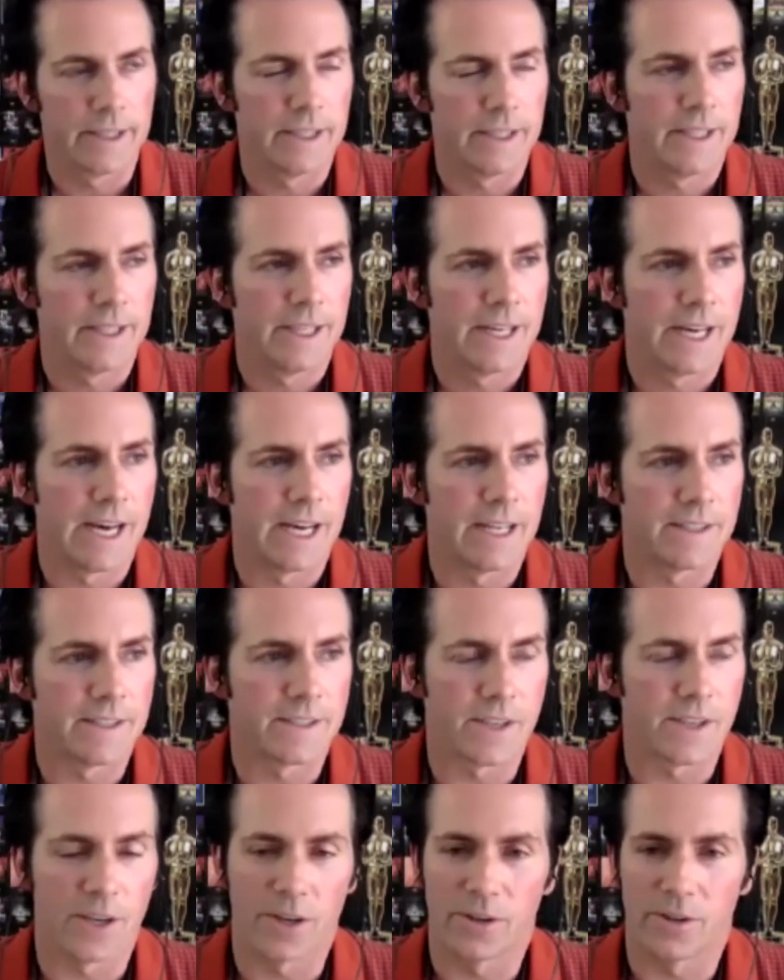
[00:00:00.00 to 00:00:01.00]
Mm-hmm. And
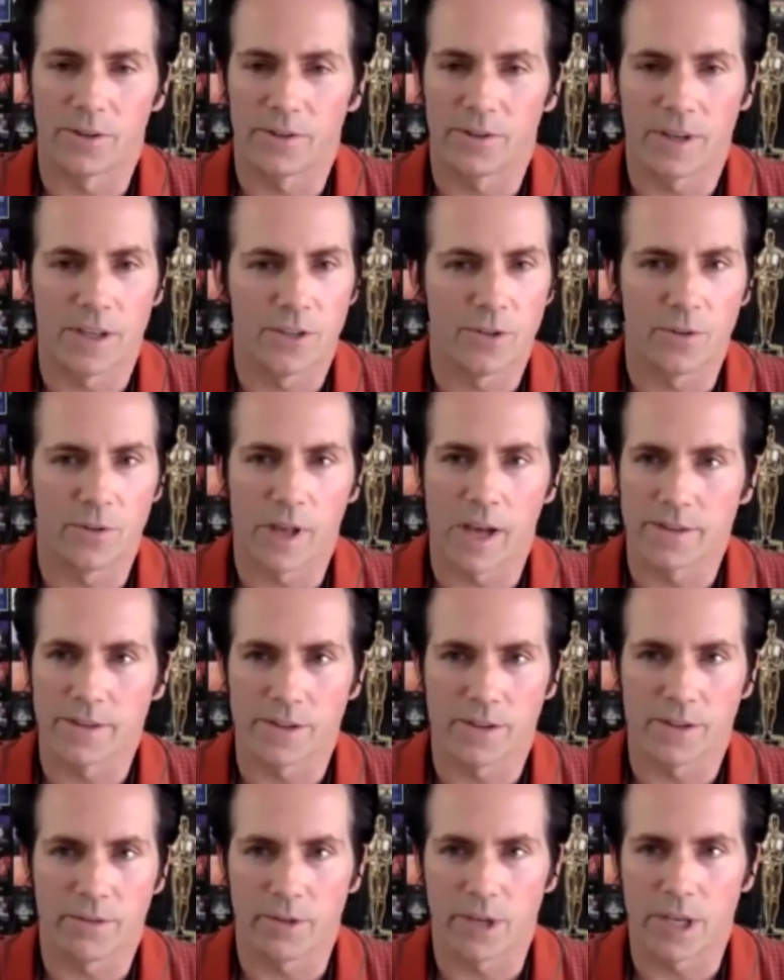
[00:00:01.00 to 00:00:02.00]
so in
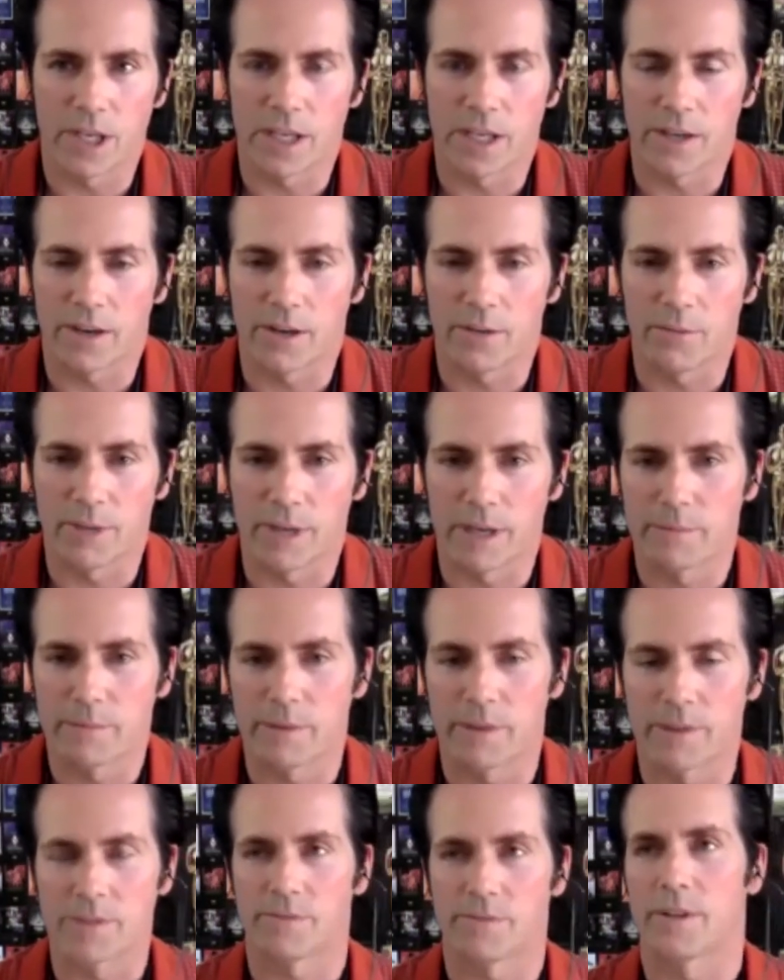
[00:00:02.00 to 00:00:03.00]
2003, he called me up.
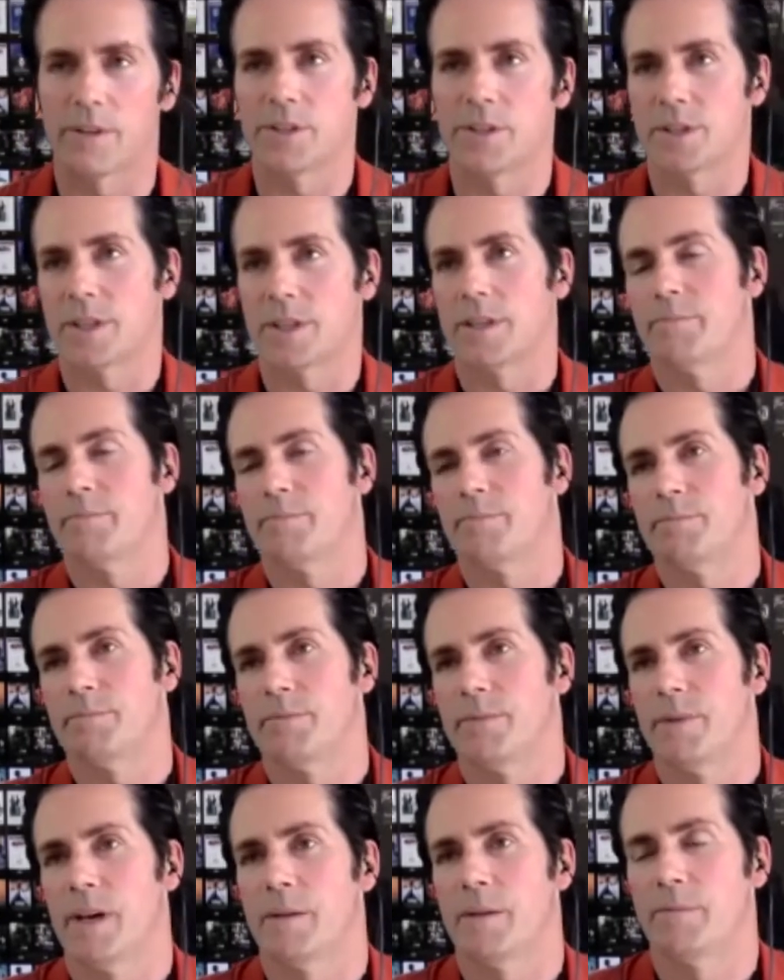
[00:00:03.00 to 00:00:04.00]
I was finishing up,
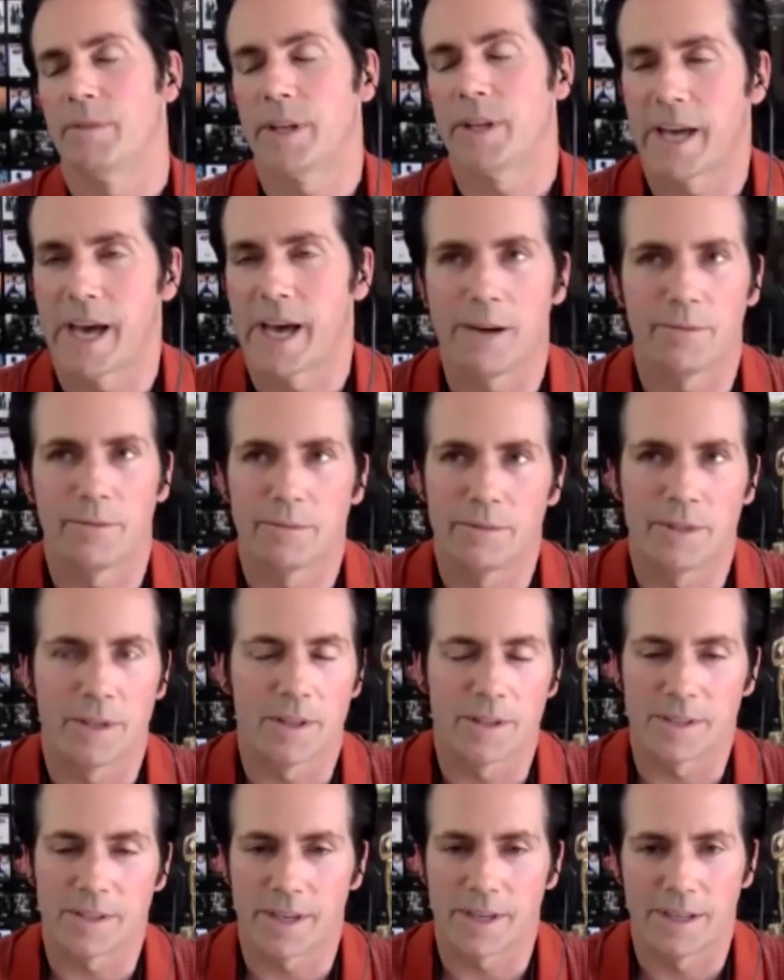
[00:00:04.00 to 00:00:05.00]
I think, Catwoman at
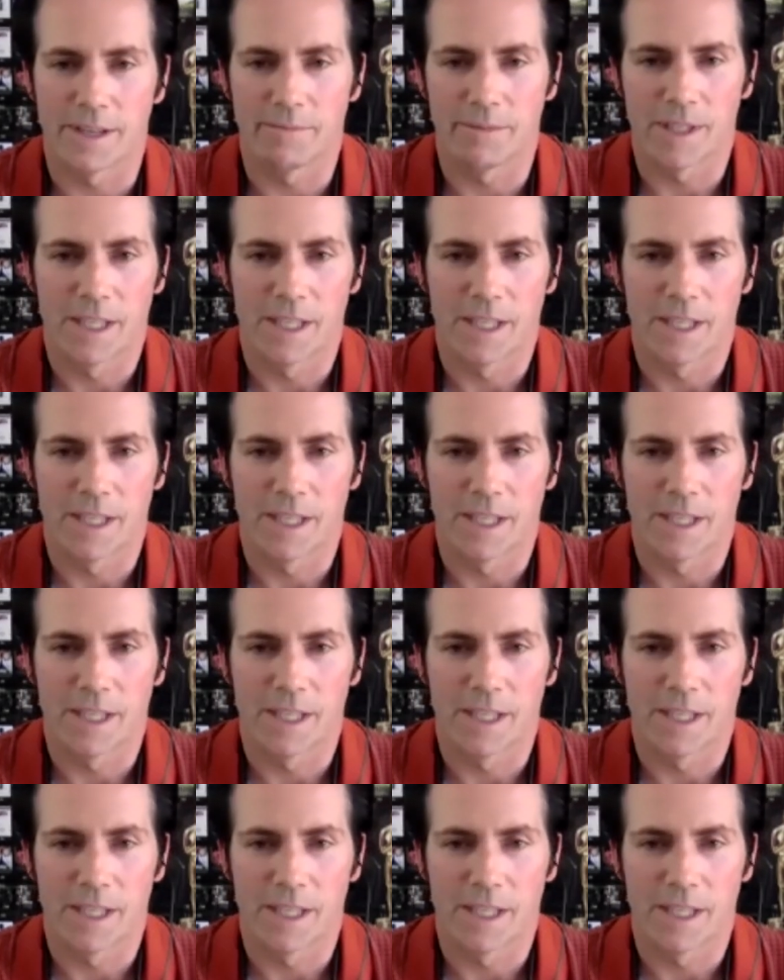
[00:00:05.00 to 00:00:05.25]
the time.